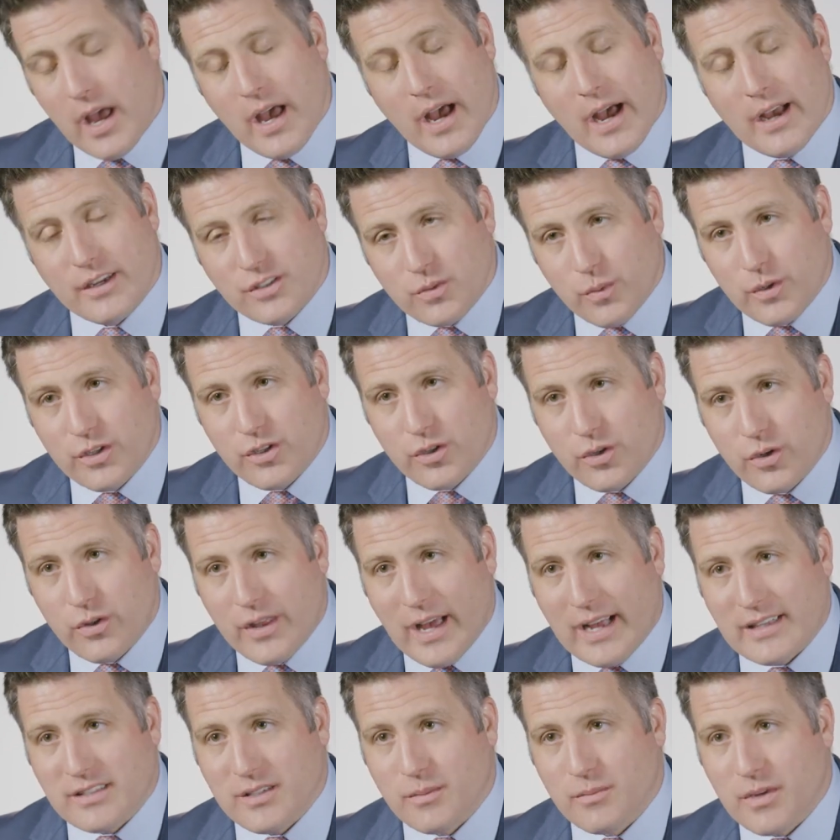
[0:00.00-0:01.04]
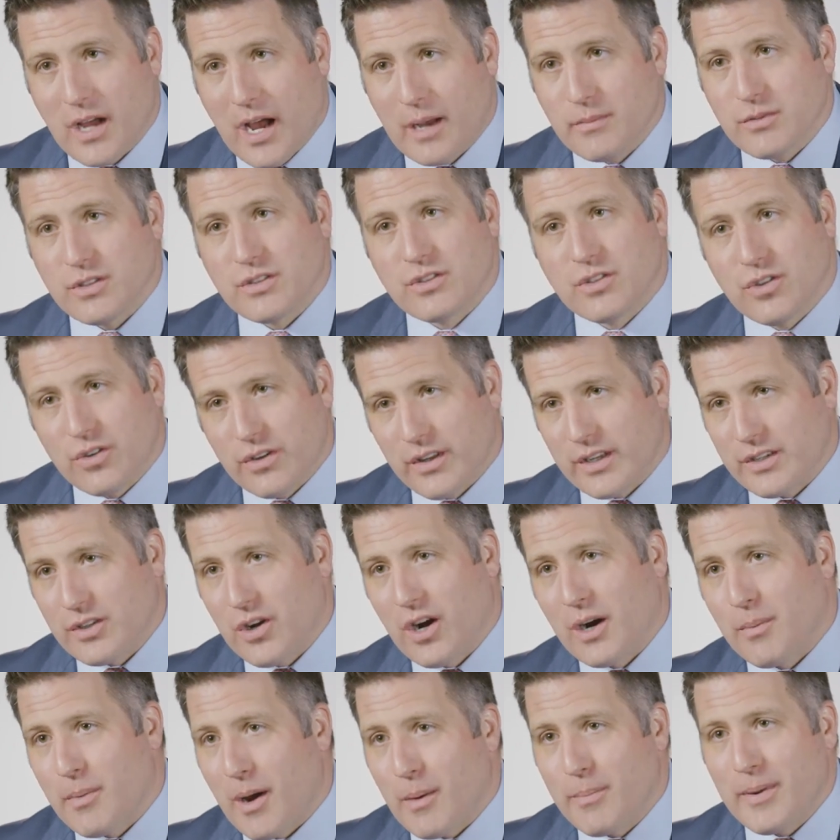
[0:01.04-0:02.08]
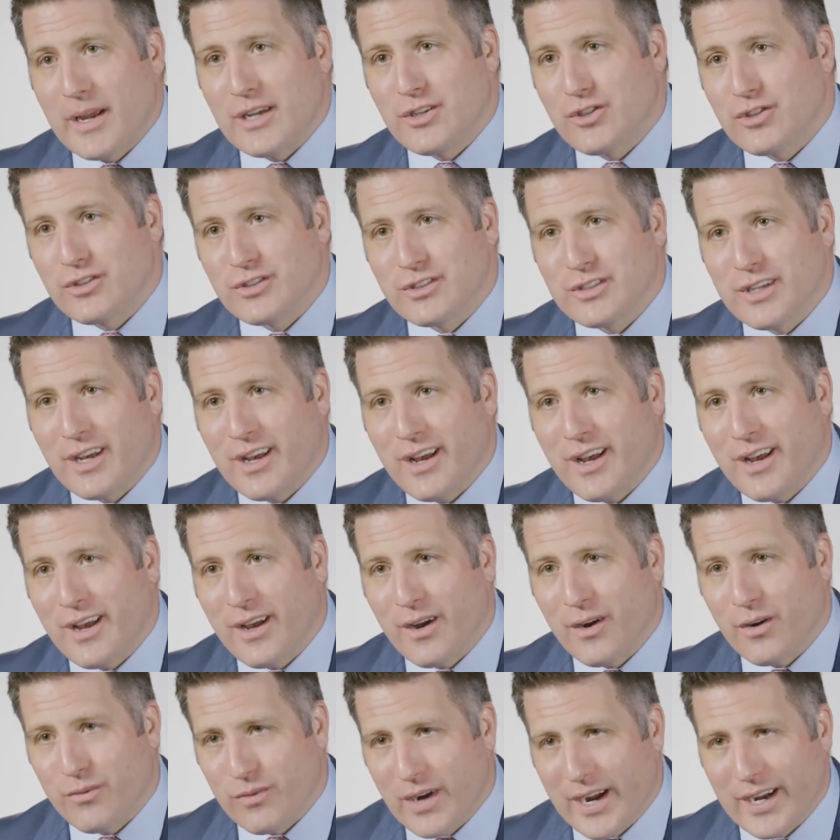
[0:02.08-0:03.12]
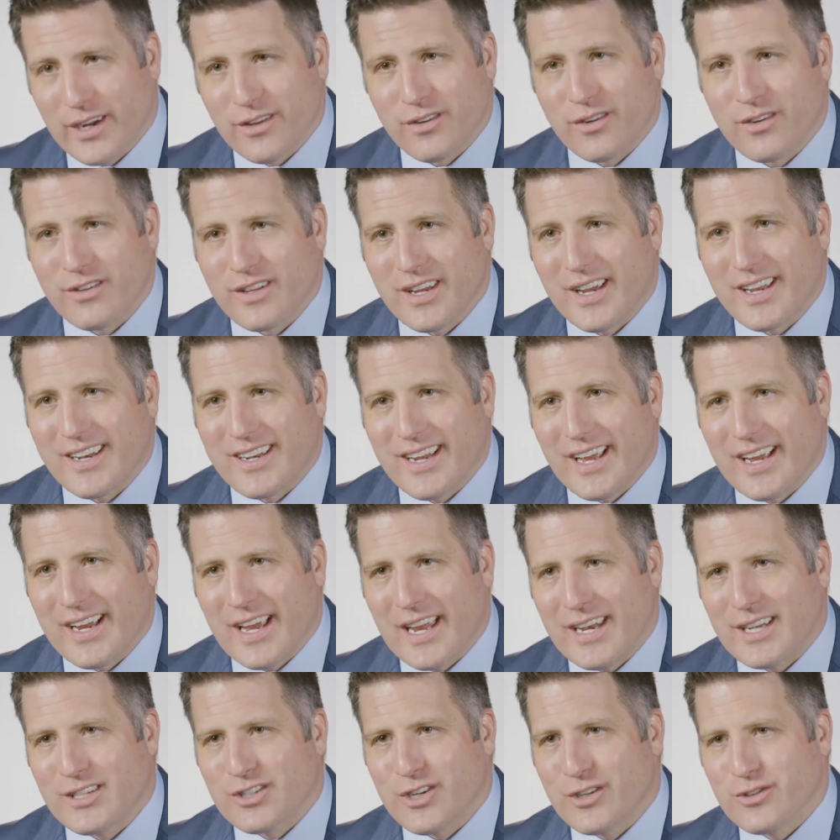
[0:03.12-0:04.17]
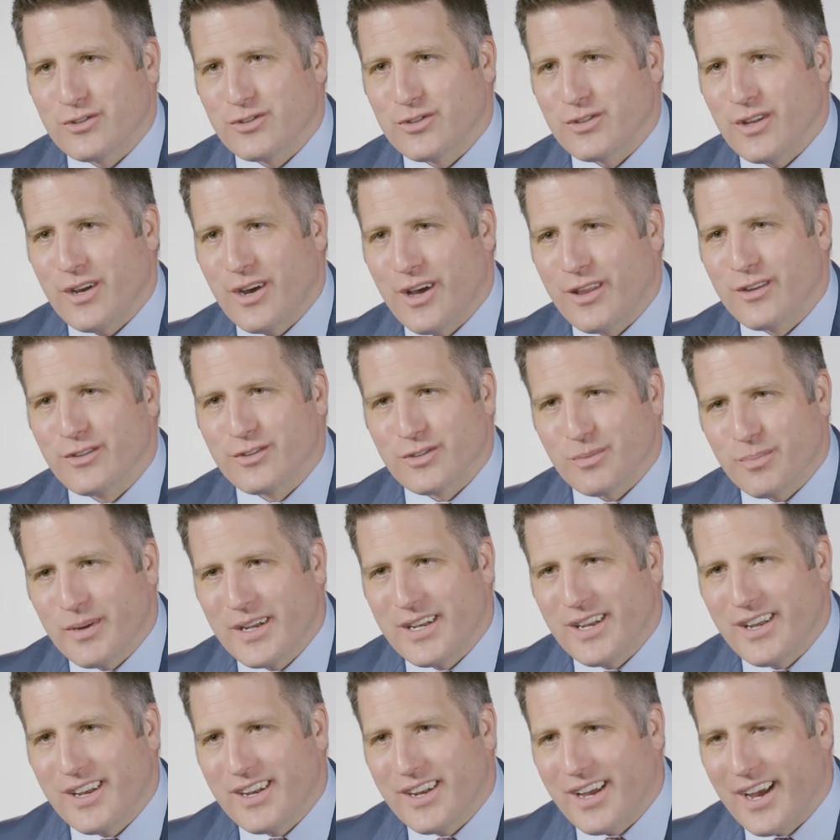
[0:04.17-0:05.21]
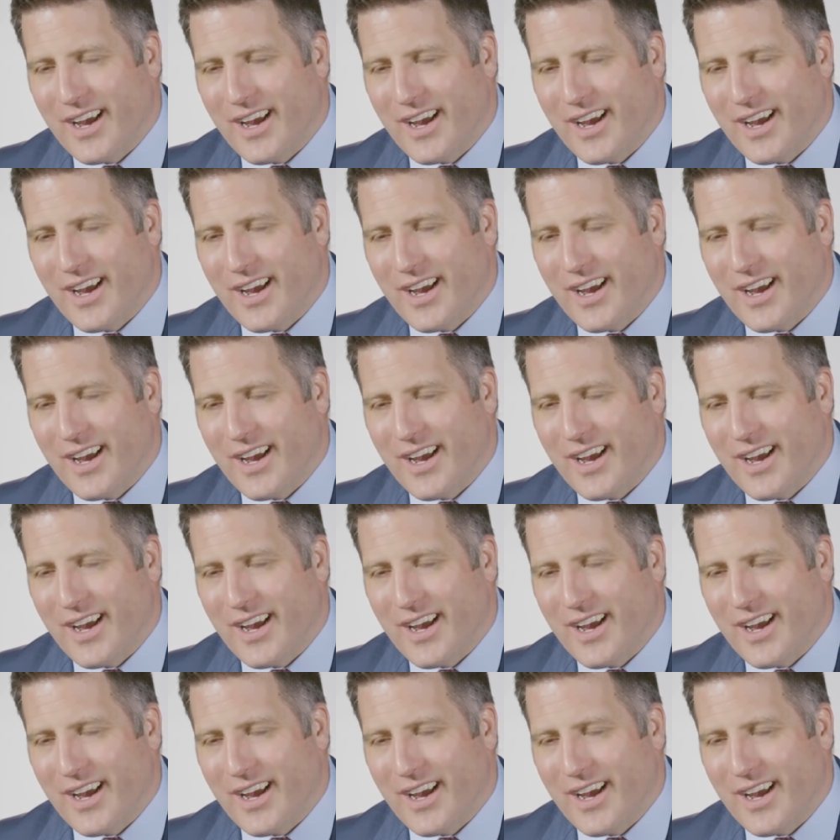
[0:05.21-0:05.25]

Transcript: Uh, so we do do that sometimes and certainly talk about patients uh, regularly and, and, get each other's, other's opinion.